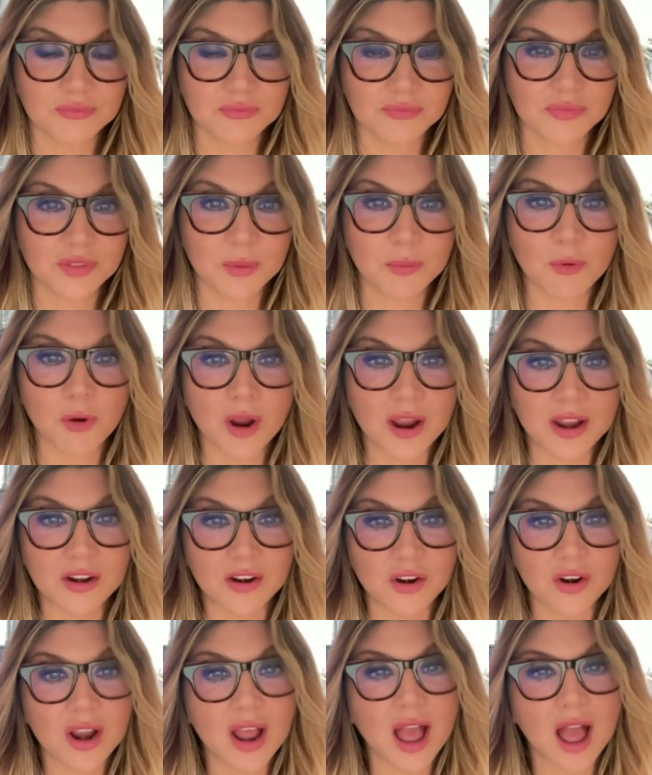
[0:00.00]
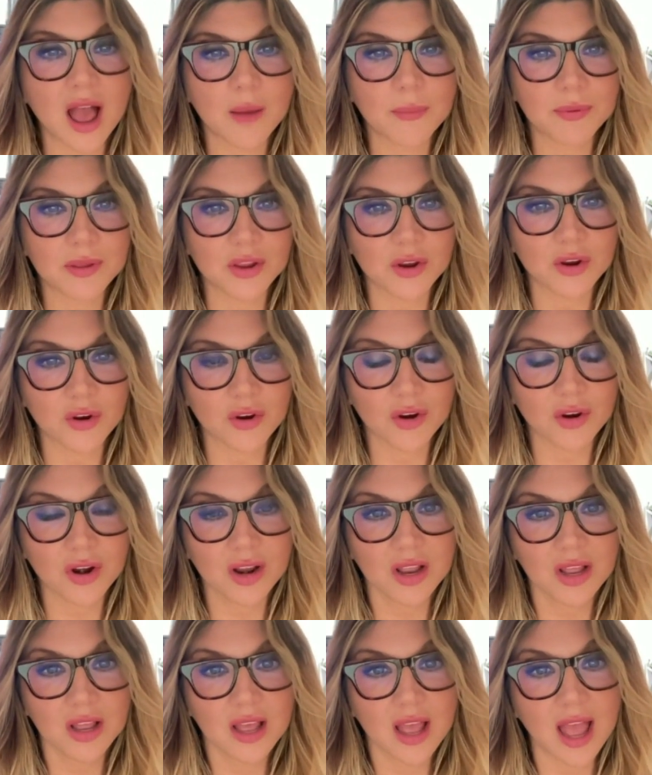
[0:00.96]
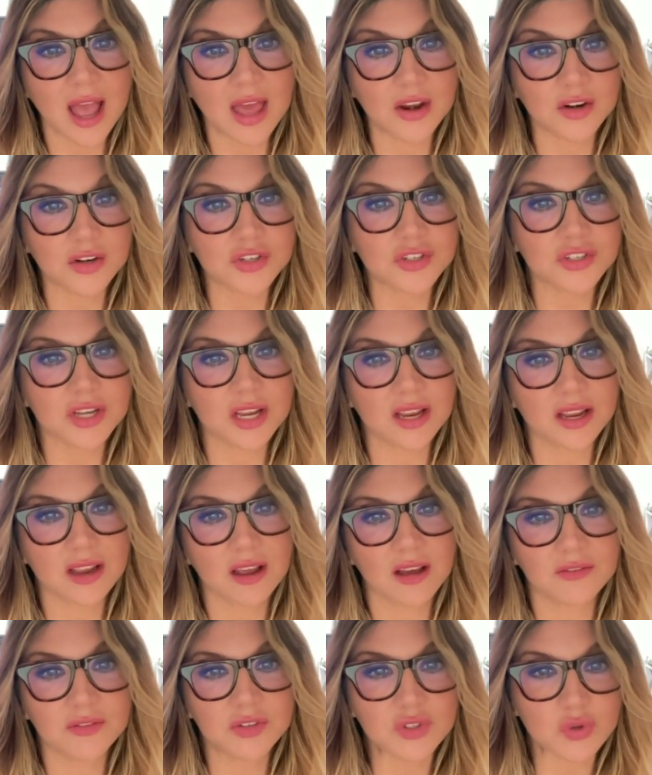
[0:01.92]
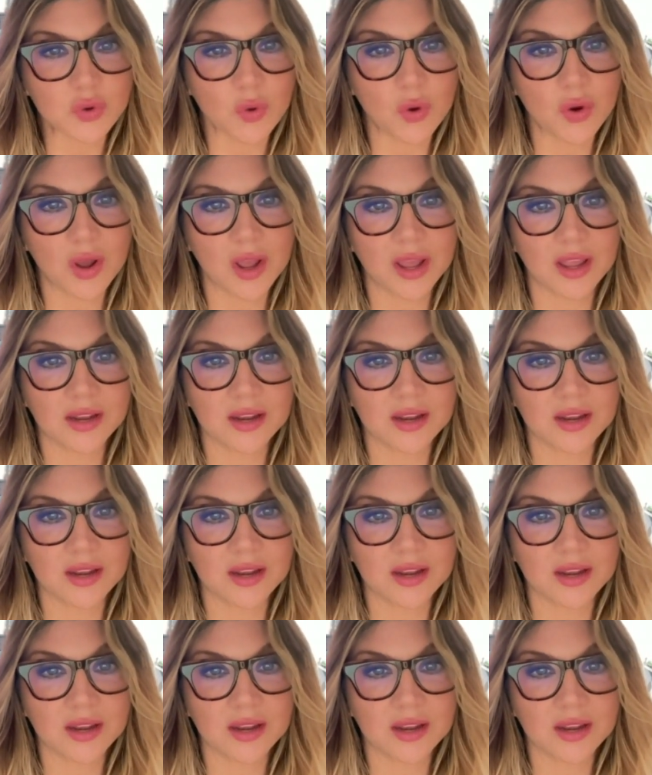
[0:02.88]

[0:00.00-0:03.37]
the brighter, happier energy of joy